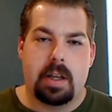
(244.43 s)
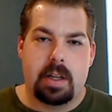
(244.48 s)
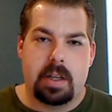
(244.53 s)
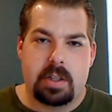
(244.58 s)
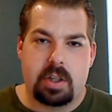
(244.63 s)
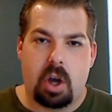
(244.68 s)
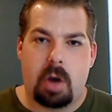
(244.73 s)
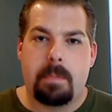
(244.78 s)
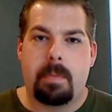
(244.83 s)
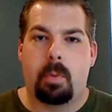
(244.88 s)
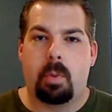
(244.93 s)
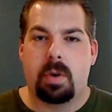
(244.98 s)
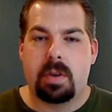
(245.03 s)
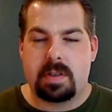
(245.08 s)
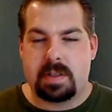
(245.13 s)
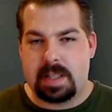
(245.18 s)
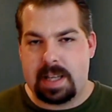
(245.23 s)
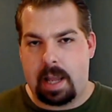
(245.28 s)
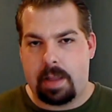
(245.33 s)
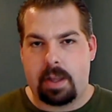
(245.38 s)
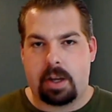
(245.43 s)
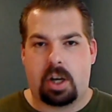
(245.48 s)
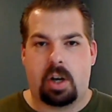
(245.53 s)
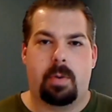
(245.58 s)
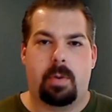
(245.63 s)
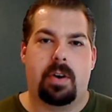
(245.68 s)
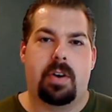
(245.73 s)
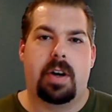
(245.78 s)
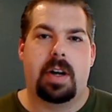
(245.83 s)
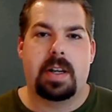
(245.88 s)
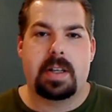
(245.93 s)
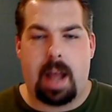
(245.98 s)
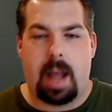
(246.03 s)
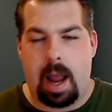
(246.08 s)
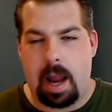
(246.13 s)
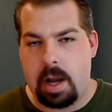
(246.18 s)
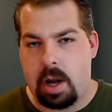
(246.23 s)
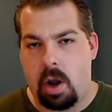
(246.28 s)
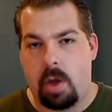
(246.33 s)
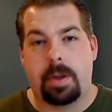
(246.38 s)
So, but we'll see how that career is.
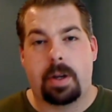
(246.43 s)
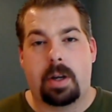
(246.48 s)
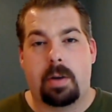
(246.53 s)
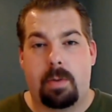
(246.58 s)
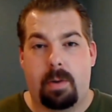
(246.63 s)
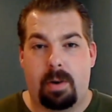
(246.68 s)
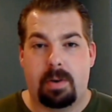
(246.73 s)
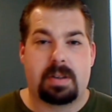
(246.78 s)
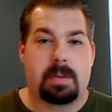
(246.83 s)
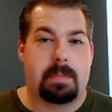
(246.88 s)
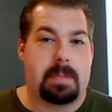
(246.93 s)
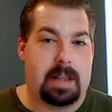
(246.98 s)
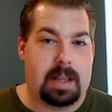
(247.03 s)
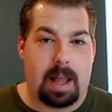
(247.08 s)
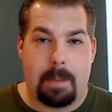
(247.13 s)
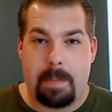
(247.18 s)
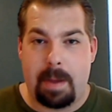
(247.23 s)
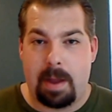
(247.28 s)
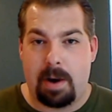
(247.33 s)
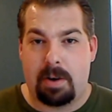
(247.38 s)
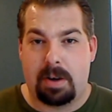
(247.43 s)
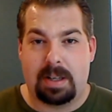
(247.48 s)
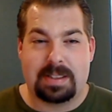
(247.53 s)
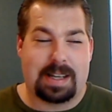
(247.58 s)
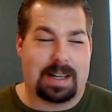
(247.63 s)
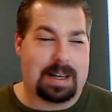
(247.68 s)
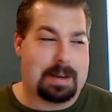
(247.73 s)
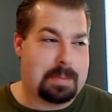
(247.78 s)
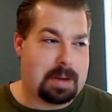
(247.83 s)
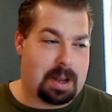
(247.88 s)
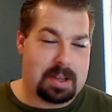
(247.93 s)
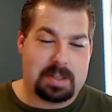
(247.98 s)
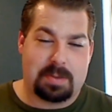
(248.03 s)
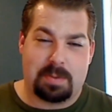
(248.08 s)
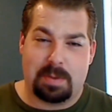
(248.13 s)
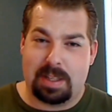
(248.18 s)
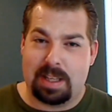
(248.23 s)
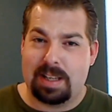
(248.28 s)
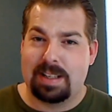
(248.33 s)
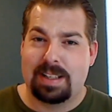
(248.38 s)
I know the career is going to be a lot better because, I got to be honest
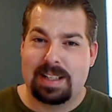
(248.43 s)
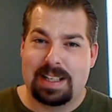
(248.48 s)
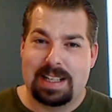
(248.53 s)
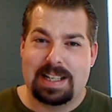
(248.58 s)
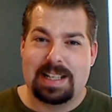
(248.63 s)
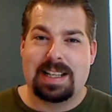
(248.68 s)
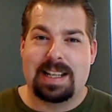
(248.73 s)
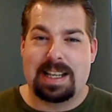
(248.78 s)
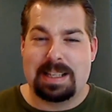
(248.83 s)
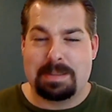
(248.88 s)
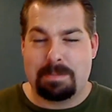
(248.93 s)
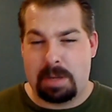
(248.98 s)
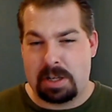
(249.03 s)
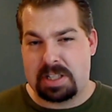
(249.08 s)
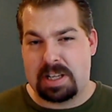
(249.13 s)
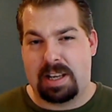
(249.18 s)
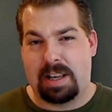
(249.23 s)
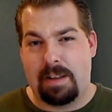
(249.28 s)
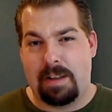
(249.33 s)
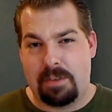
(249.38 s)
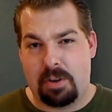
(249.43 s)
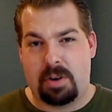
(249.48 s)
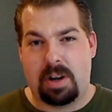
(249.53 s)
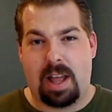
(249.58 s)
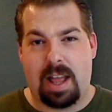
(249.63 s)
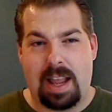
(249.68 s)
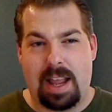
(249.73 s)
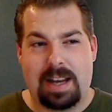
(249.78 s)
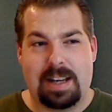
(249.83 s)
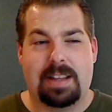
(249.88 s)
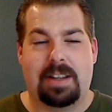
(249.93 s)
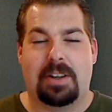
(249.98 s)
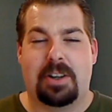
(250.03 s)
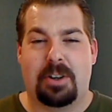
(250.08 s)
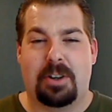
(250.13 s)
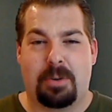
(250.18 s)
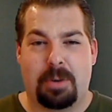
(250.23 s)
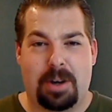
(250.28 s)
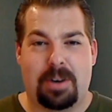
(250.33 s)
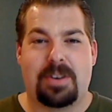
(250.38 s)
with you, as much as I loved 09, the
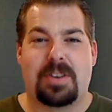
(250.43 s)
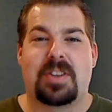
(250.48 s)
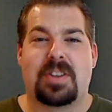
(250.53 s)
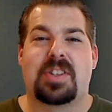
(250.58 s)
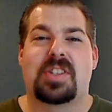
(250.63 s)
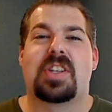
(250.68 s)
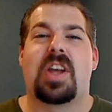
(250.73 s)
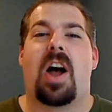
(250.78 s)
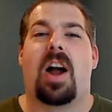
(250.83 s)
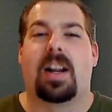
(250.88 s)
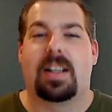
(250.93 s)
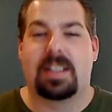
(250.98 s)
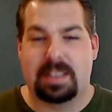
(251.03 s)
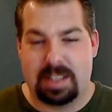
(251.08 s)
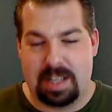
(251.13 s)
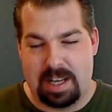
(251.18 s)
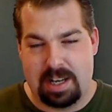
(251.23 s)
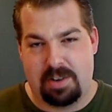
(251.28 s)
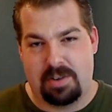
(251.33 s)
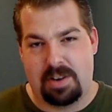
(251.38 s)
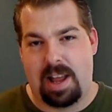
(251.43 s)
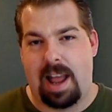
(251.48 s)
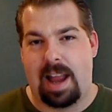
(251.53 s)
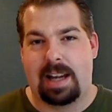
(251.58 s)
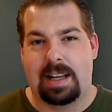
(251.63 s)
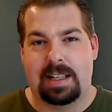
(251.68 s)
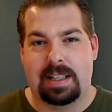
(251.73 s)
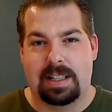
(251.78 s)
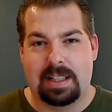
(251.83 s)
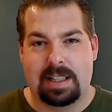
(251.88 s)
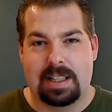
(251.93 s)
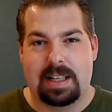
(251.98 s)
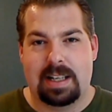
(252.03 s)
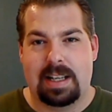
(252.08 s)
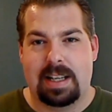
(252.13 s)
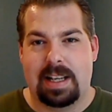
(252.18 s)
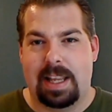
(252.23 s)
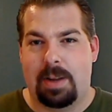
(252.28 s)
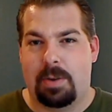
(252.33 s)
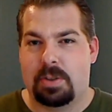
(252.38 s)
career sucked in 09.
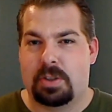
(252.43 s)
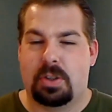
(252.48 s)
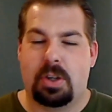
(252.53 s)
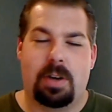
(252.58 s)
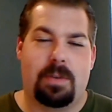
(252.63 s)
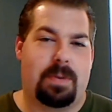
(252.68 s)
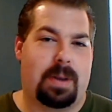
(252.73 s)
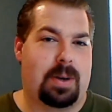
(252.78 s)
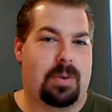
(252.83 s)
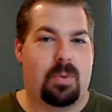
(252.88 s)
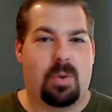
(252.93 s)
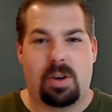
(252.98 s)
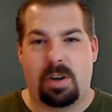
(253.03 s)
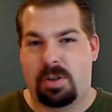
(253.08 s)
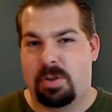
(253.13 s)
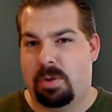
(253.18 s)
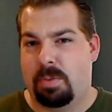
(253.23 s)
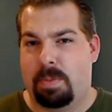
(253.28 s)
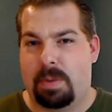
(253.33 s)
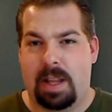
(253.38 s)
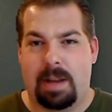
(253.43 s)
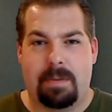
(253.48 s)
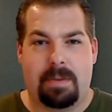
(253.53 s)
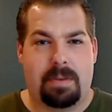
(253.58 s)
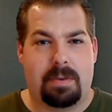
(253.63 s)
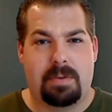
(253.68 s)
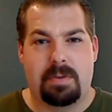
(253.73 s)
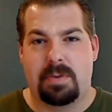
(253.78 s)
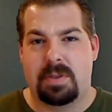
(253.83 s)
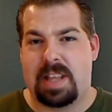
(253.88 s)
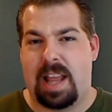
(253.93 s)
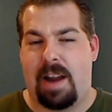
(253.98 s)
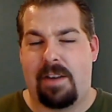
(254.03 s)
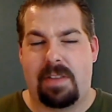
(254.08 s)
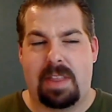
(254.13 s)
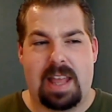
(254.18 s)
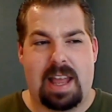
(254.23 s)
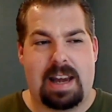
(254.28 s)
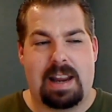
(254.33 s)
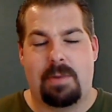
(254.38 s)
It was good for like one or two playthroughs.
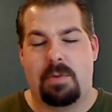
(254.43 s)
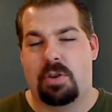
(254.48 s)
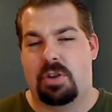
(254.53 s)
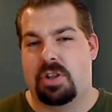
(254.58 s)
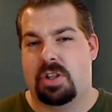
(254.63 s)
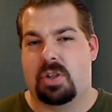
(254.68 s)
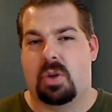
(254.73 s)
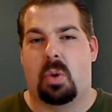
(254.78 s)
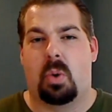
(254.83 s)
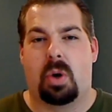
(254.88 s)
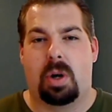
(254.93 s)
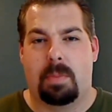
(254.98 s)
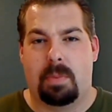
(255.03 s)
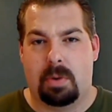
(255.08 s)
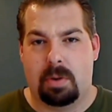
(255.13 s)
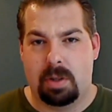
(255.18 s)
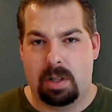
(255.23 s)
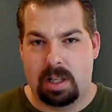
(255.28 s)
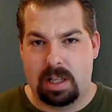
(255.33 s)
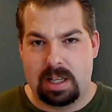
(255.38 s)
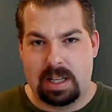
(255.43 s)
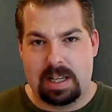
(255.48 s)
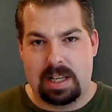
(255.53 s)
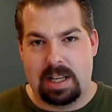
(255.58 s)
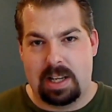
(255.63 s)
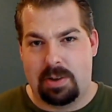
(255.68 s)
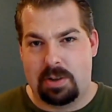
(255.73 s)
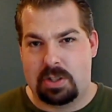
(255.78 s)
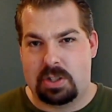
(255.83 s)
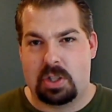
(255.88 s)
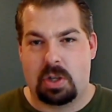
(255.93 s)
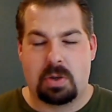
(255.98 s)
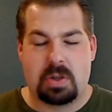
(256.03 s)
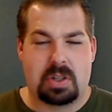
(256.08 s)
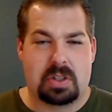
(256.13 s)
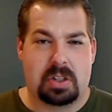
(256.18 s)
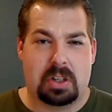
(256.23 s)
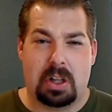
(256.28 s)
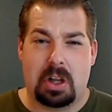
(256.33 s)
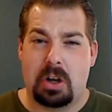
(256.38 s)
After that, it was just horrible. It was so
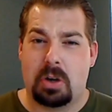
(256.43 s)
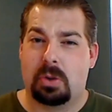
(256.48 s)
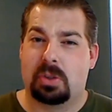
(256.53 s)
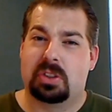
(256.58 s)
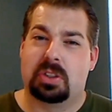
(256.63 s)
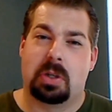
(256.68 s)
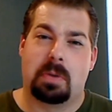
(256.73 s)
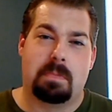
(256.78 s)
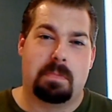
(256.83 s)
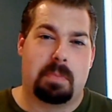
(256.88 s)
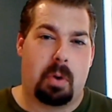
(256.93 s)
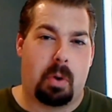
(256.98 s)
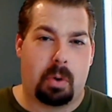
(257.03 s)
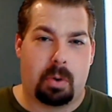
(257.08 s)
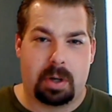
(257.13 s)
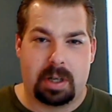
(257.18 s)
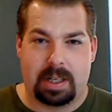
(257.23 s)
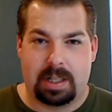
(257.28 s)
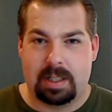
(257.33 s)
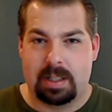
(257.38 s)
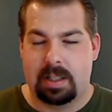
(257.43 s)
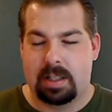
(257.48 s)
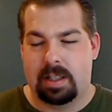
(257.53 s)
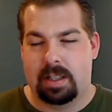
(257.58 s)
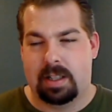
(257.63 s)
slow, so boring.